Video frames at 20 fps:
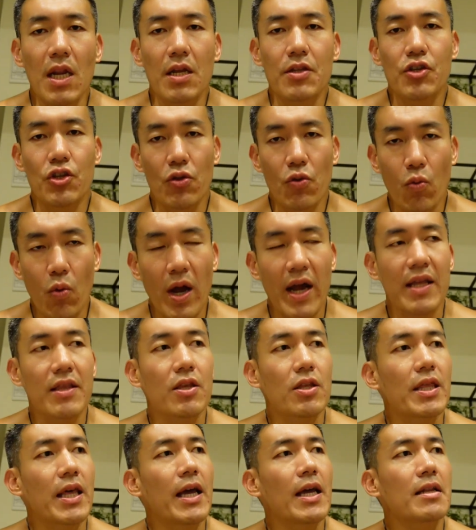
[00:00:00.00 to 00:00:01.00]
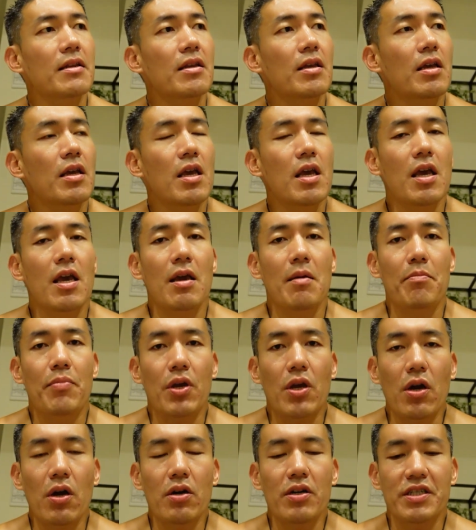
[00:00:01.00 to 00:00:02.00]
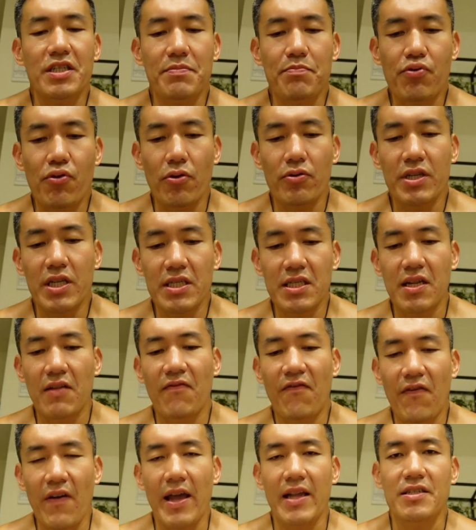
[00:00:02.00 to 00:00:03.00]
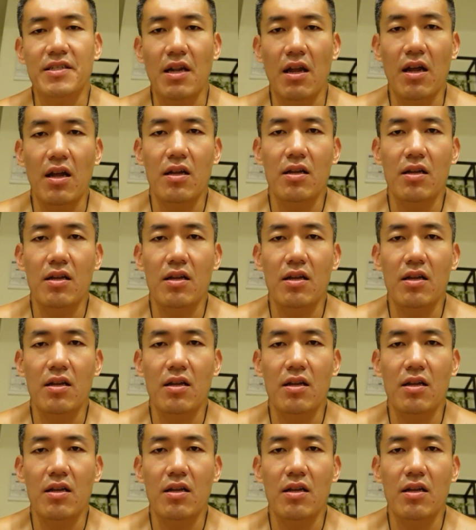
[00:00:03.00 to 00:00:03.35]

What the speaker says: And you know why I did that? Because proteins and fats,